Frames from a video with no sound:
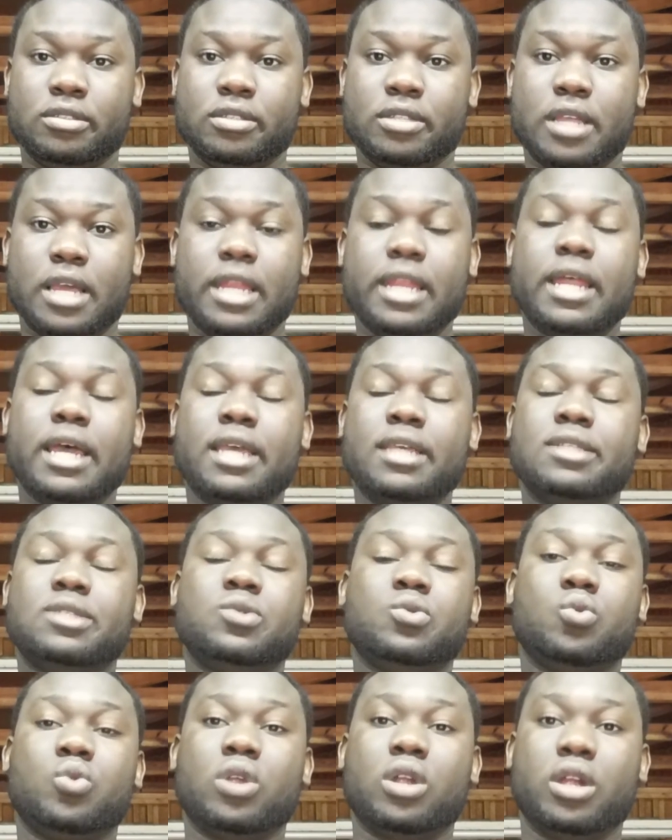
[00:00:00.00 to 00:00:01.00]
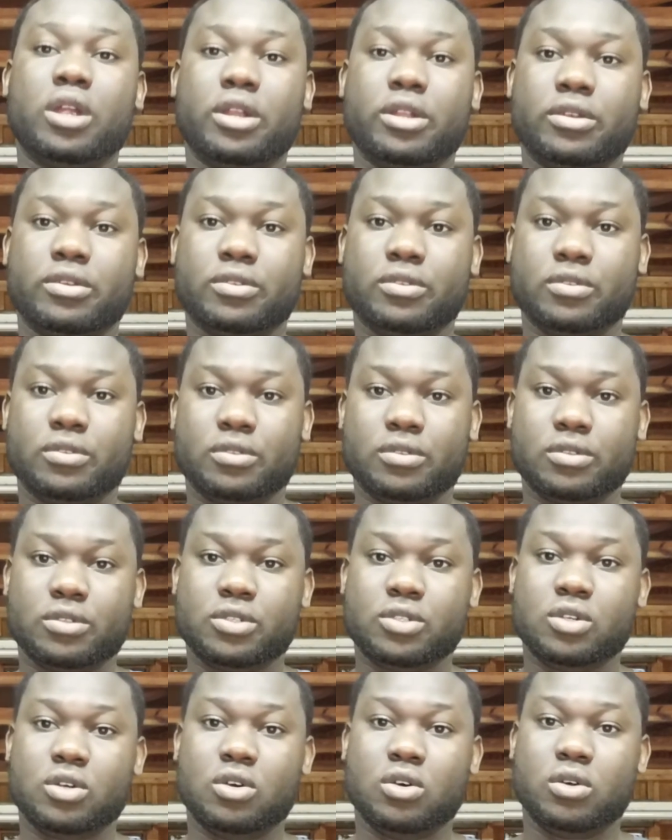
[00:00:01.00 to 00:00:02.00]
a nice word.
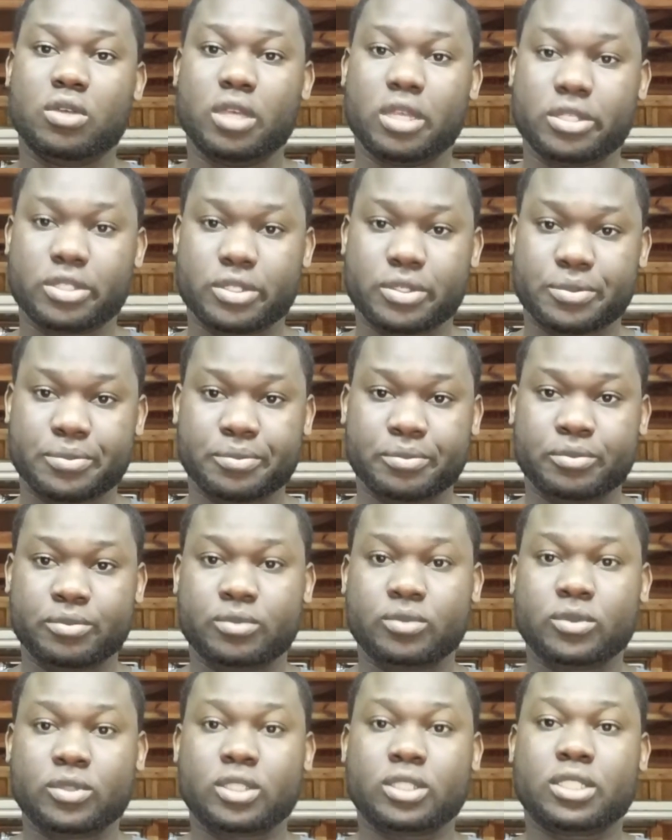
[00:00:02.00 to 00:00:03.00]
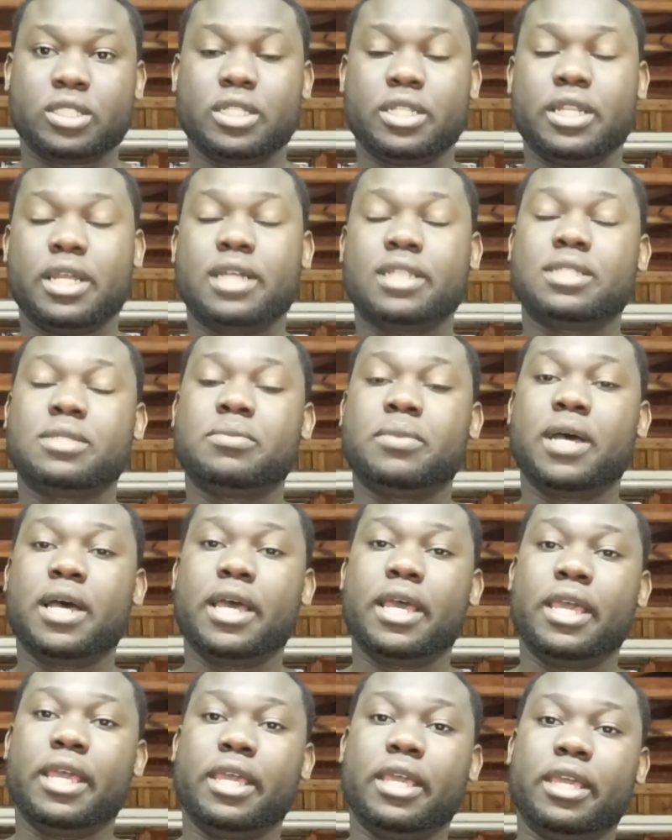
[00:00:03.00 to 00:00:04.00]
So yes, that's
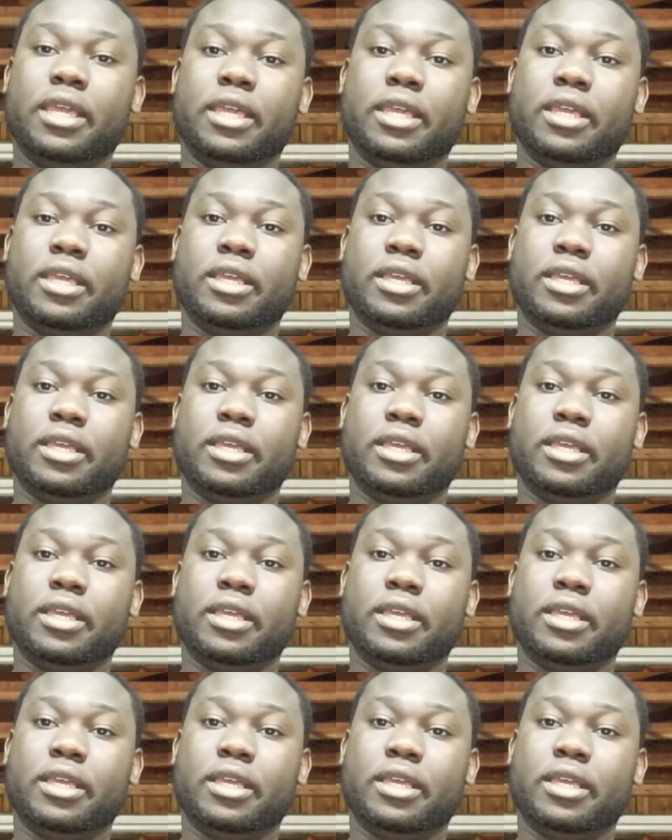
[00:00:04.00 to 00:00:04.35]
my